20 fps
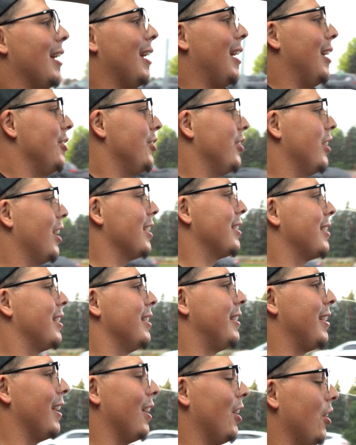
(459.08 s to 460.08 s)
As you guys
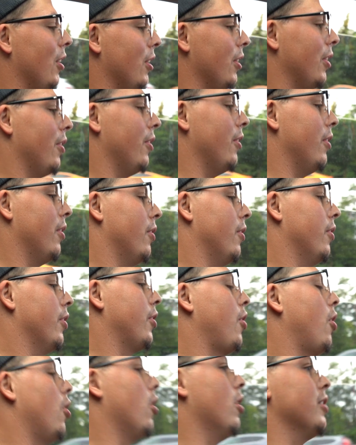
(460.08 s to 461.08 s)
can tell,
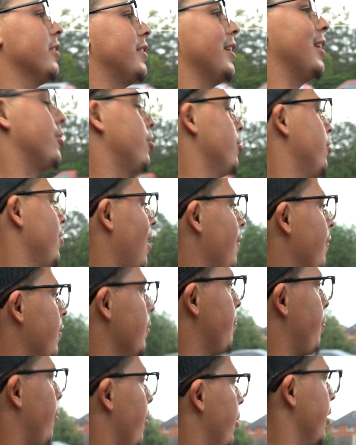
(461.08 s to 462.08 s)
the car is actually driving
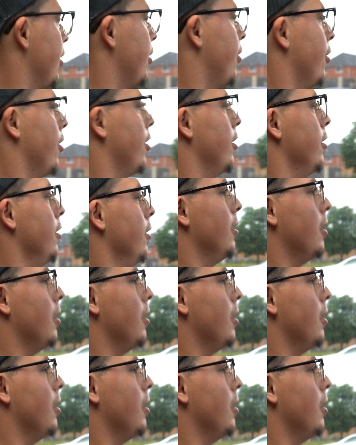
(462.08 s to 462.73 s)
pretty good.